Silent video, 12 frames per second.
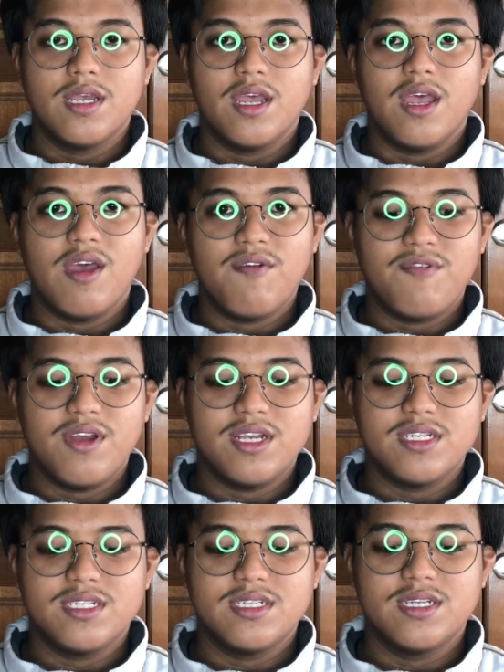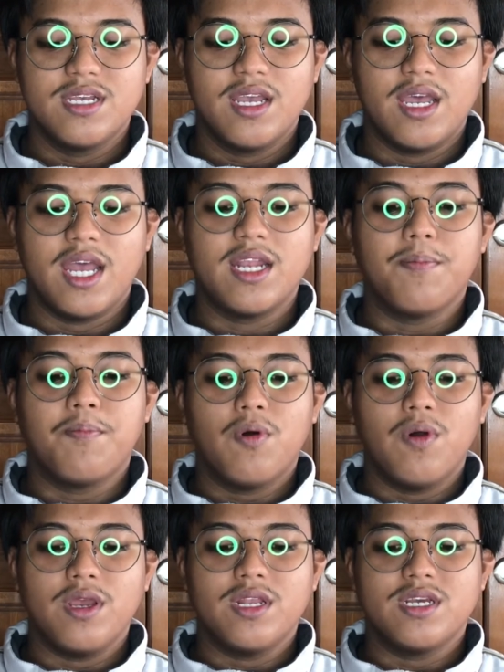average, and a poor
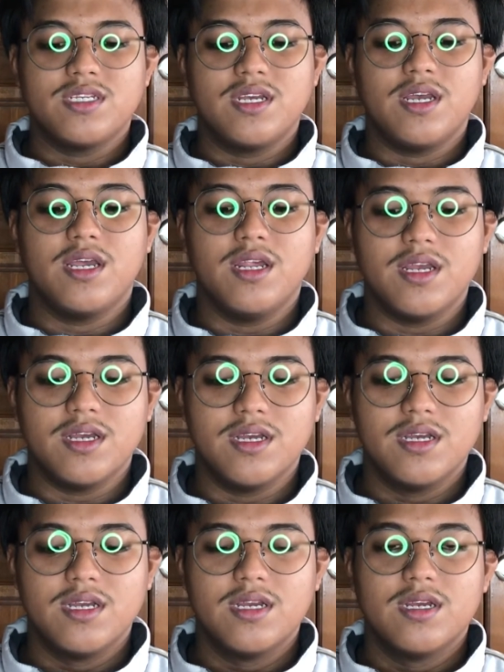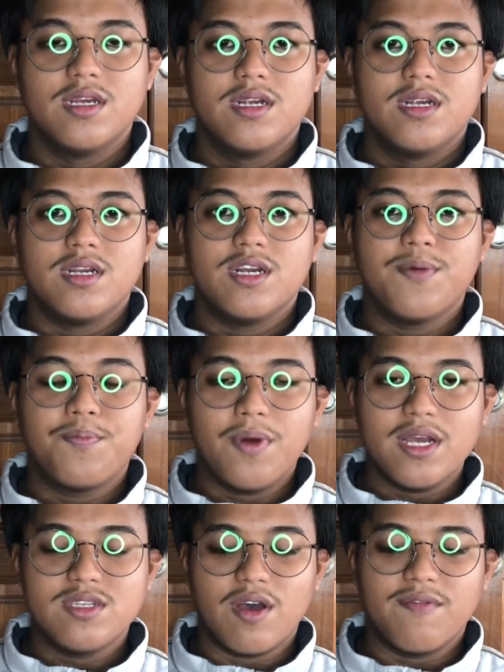industrial area. The
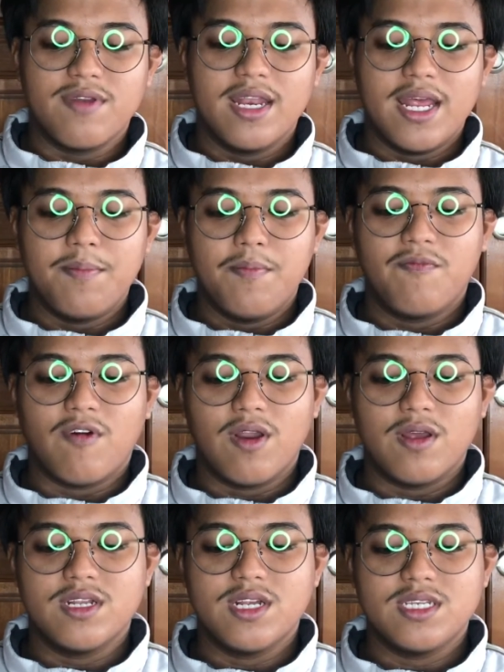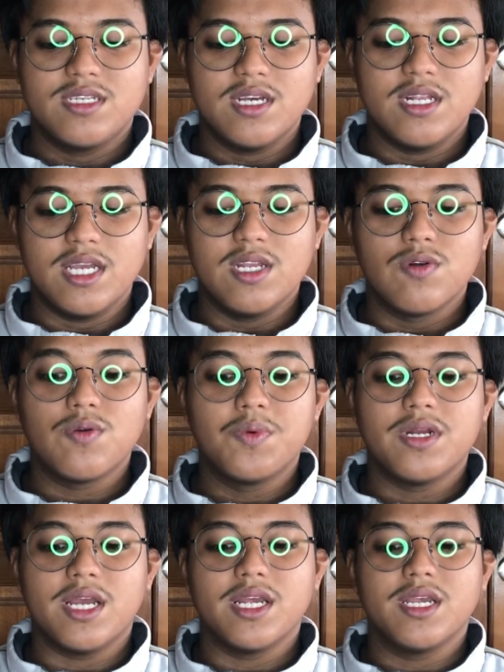price of the land for the industrial in urban
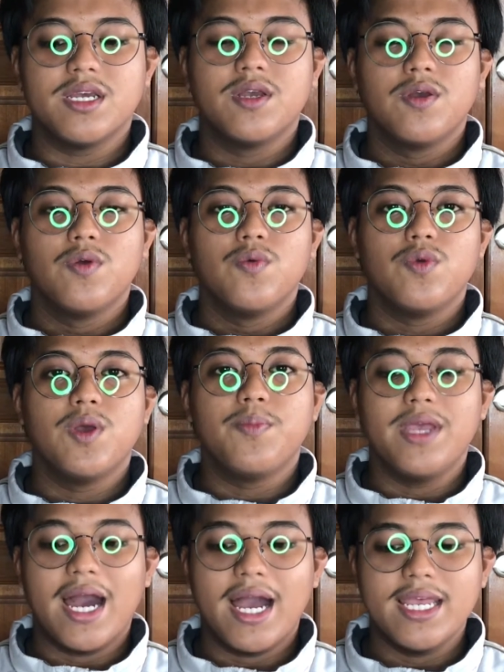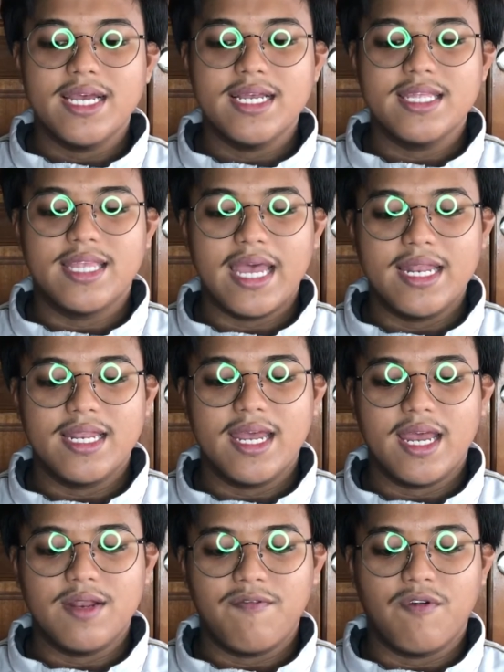area will be higher than
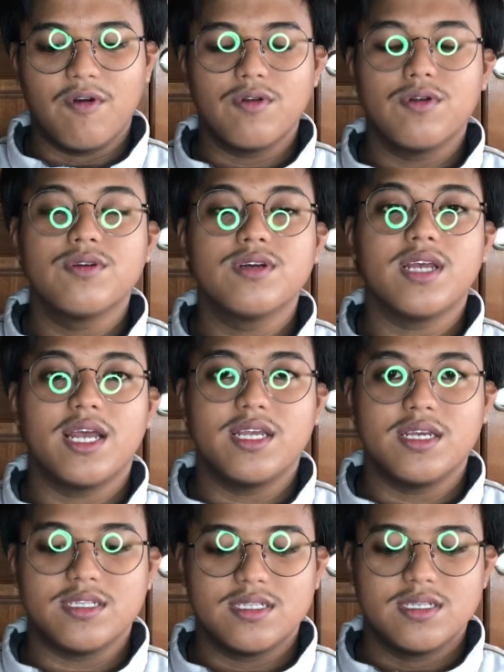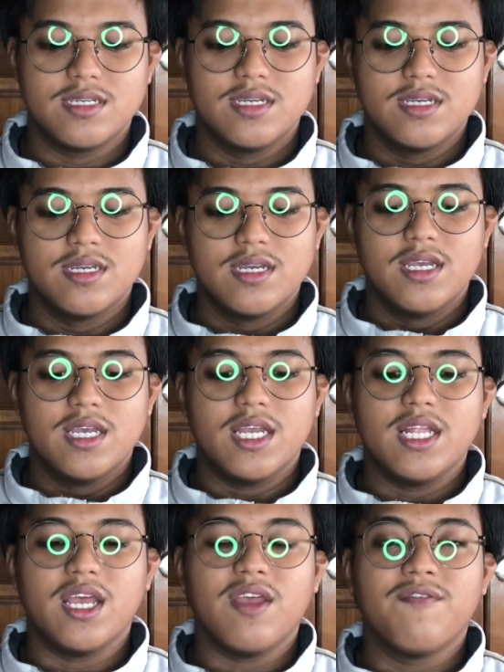that for rural areas. In
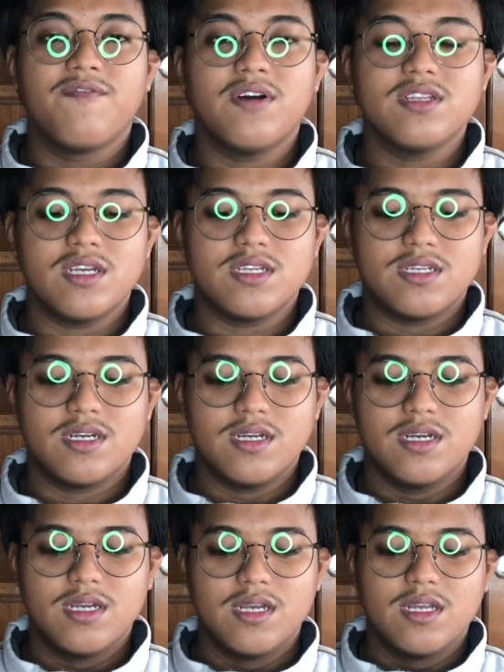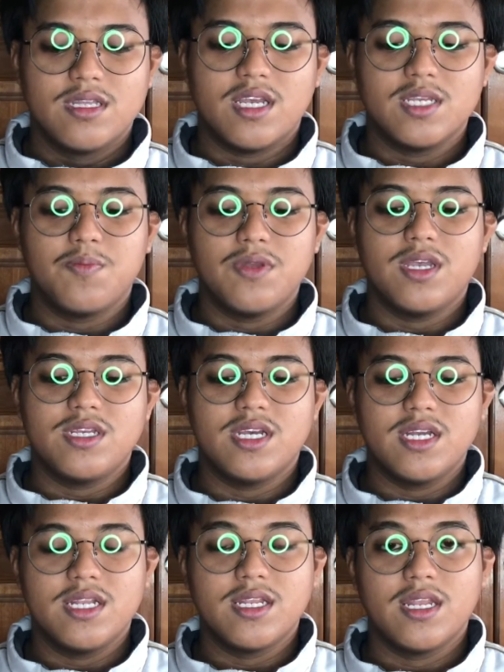the infrastructure,
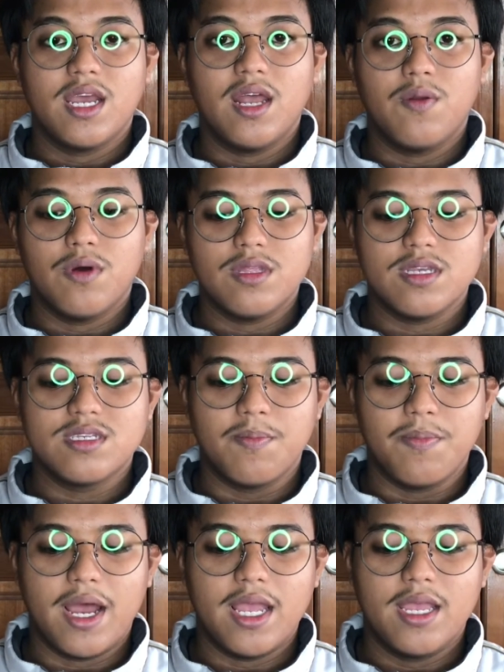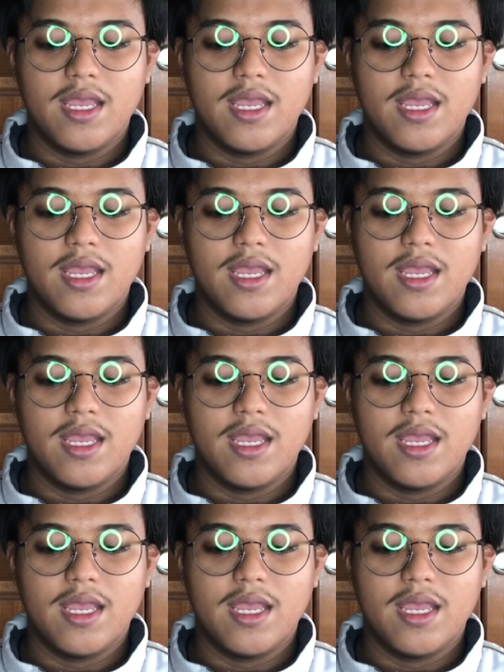transportation, and water supply